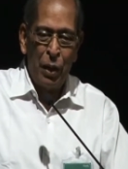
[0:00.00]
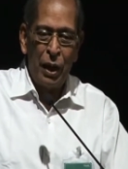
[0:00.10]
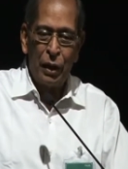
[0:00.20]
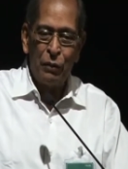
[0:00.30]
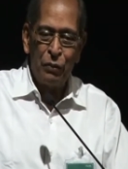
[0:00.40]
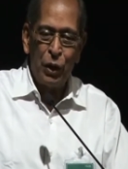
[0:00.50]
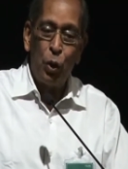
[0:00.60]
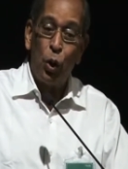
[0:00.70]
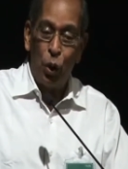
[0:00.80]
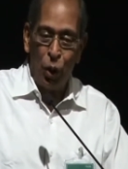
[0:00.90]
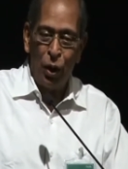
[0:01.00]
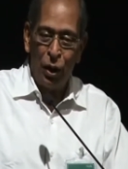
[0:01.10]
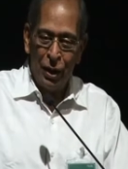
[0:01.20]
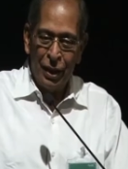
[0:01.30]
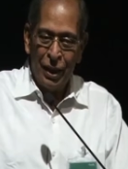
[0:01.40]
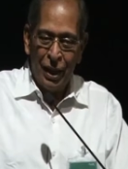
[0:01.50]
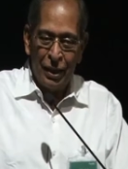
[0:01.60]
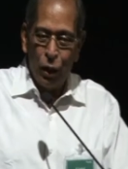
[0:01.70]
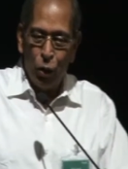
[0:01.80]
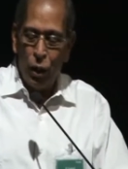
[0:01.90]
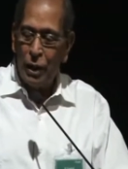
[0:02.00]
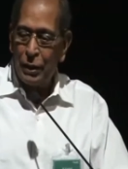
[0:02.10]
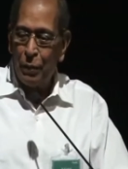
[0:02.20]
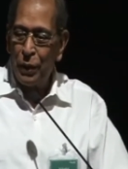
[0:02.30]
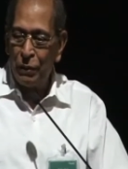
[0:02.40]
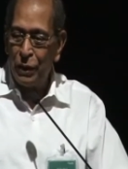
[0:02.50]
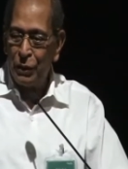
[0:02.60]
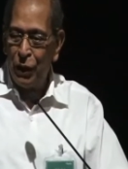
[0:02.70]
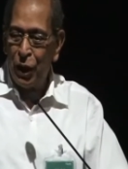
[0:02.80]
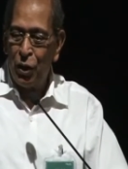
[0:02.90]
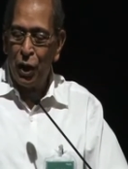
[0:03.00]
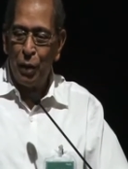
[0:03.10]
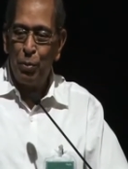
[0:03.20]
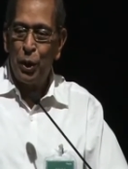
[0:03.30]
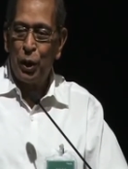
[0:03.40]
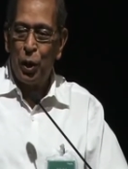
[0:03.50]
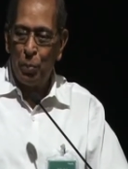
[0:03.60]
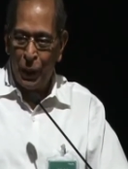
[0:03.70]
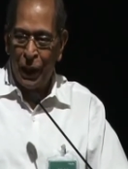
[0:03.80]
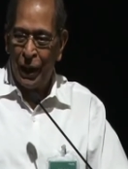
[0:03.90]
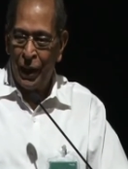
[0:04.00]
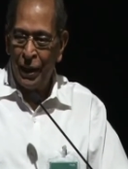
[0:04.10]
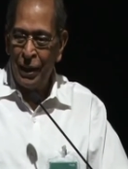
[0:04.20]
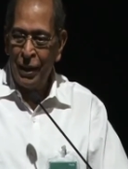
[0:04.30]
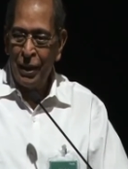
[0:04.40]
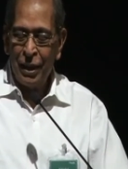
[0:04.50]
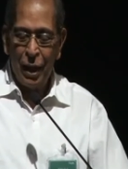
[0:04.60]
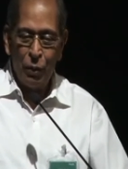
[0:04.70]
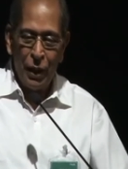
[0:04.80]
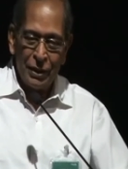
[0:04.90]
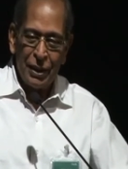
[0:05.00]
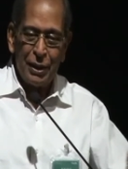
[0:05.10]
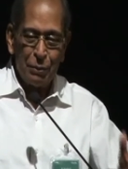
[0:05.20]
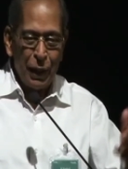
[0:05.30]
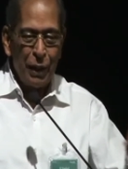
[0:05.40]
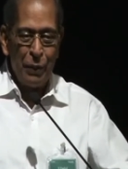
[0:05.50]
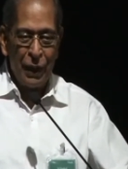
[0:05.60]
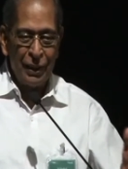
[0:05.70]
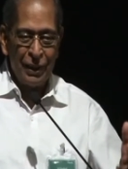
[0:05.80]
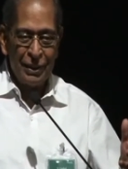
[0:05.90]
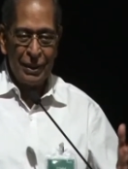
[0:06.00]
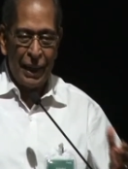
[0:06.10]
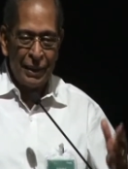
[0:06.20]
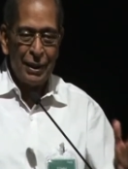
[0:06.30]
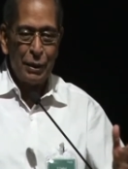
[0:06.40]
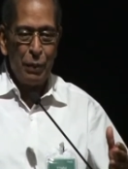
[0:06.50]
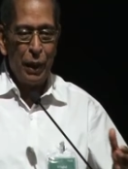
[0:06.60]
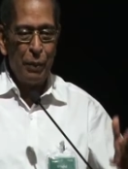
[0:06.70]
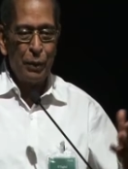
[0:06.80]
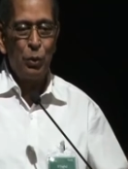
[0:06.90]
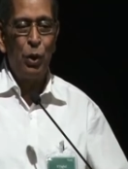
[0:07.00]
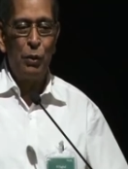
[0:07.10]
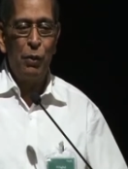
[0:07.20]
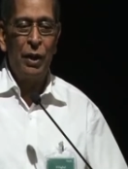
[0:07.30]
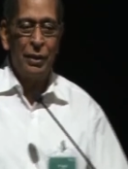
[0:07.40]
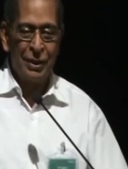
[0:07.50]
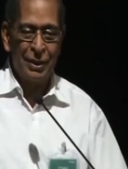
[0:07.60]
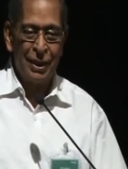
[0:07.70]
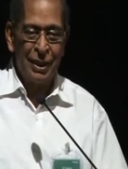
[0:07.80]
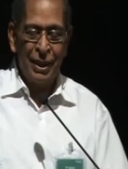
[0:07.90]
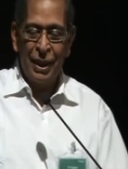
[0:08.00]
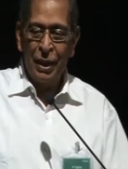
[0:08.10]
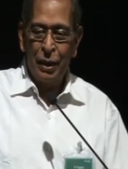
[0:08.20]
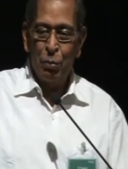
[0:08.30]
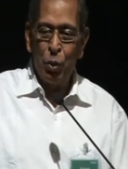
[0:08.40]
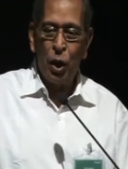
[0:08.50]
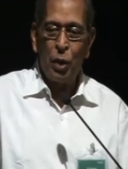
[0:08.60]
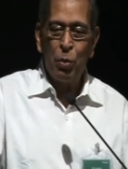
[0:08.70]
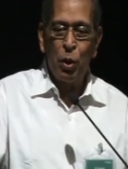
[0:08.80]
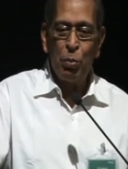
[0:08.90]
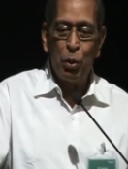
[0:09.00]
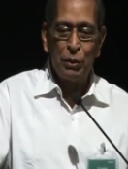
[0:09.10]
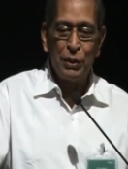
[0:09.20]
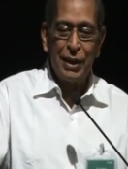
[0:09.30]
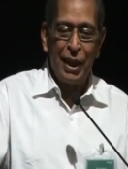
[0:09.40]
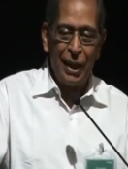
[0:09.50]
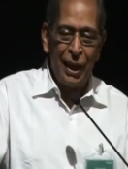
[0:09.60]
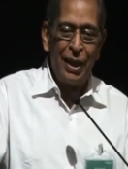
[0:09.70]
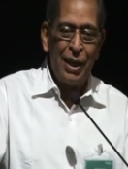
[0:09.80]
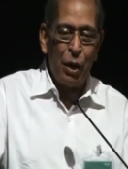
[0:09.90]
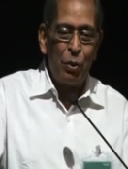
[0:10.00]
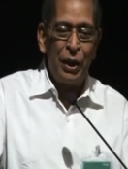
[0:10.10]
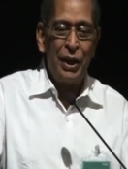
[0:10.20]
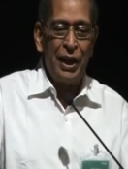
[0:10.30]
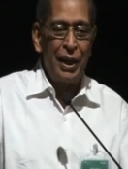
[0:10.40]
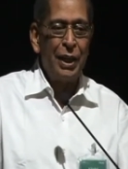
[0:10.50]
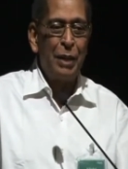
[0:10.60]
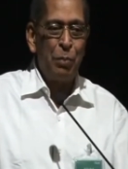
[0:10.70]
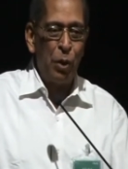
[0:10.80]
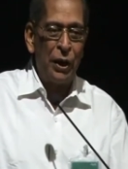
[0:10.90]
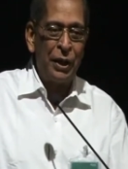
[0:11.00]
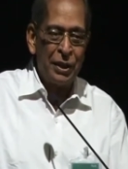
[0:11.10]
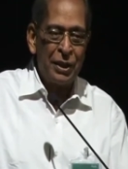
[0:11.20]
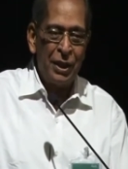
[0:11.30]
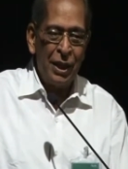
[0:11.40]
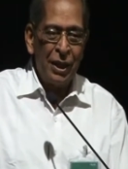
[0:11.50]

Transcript: part of the whole. The whole is something which we are not able to comprehend. Nowadays, it is becoming, science is becoming so advanced. More and more books which I read now reiterate that point